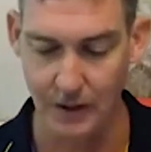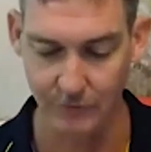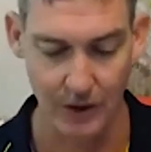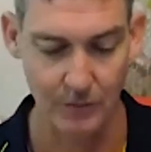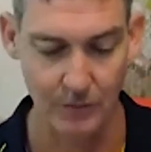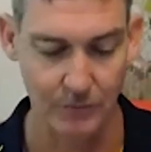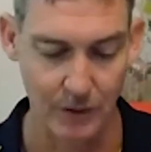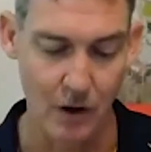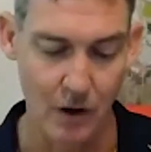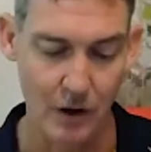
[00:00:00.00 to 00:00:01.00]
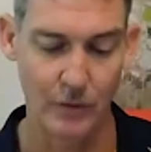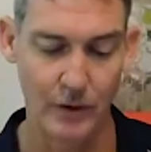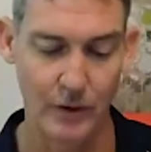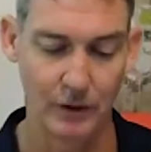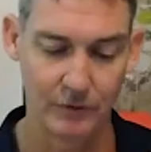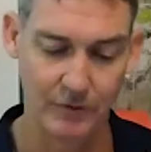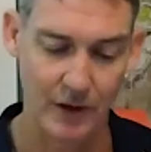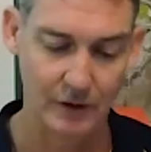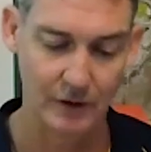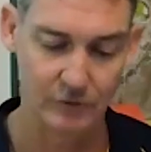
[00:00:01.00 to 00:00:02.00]
Any attempt at mine
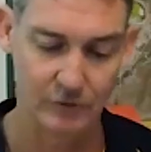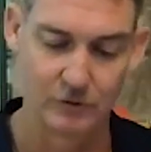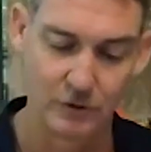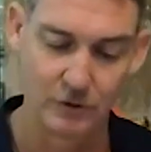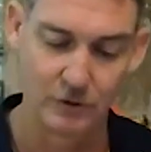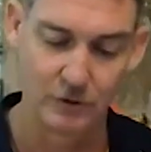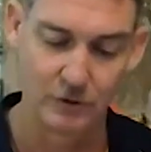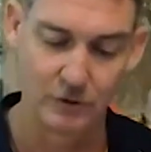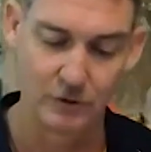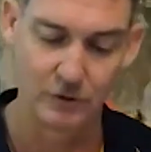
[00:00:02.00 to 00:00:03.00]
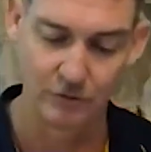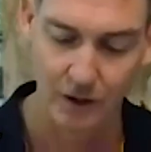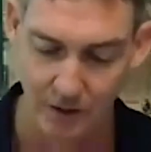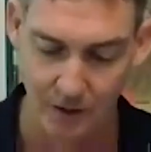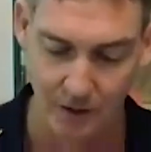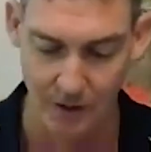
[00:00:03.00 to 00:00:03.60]
rehabilitation should consider